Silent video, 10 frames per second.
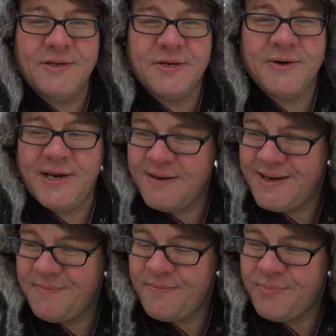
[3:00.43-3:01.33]
that's a trader.
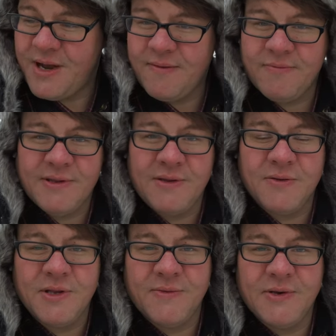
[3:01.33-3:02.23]
I'm probably the
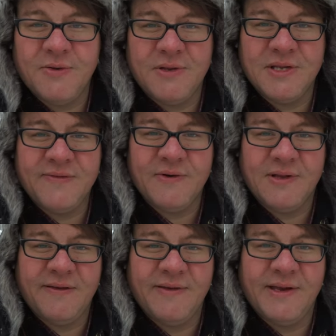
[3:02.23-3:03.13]
only one doing this for a
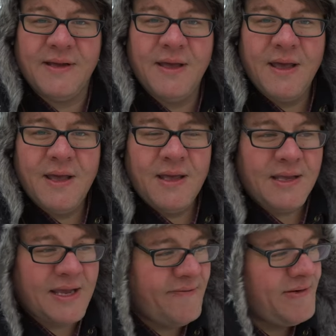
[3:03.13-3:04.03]
living.
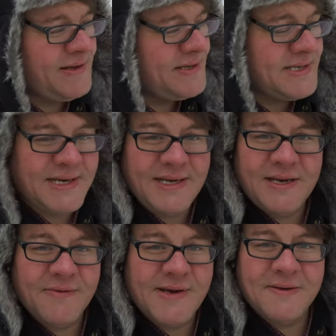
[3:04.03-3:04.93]
Even in the
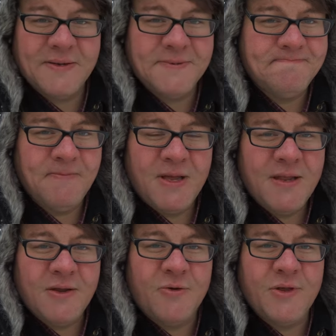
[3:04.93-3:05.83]
city around,
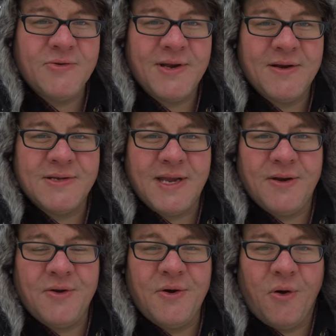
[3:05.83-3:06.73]
the only traders I
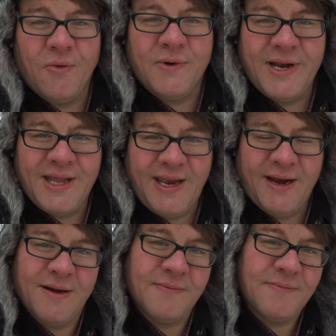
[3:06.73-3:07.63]
know really
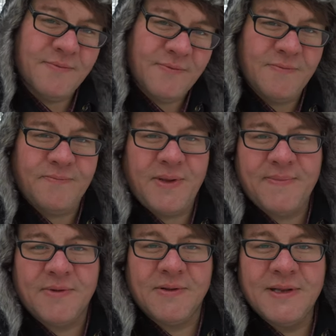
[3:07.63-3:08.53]
are
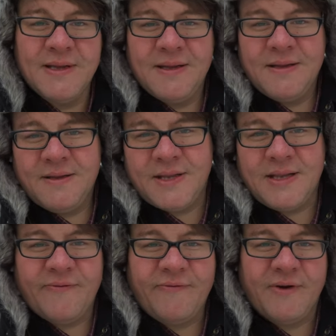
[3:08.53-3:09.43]
people that
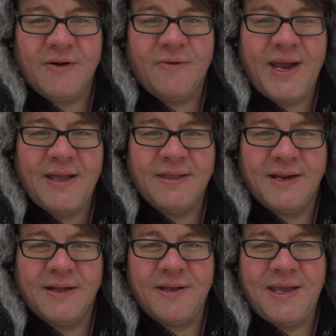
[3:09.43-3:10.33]
live far away that
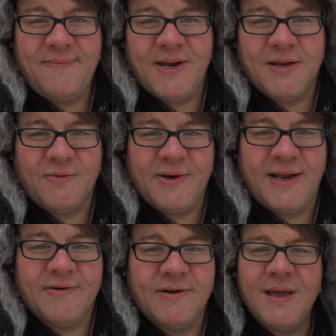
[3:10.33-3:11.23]
I'll email or
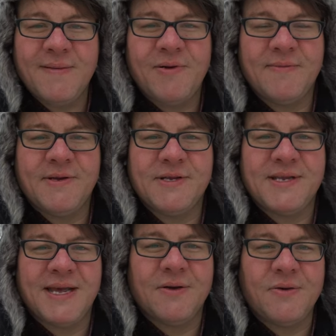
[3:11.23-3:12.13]
whatever. I pretty much
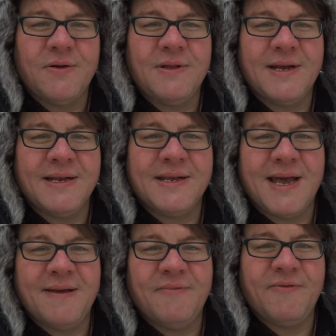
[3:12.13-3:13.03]
just had a whole lot of
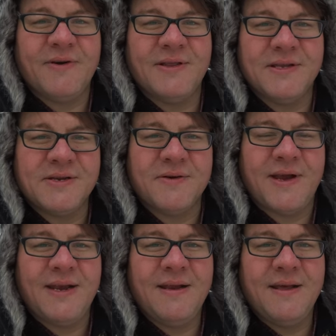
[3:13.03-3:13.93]
time in front of the
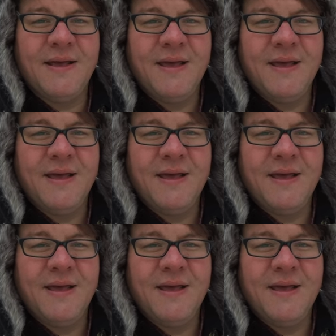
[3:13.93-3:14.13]
screen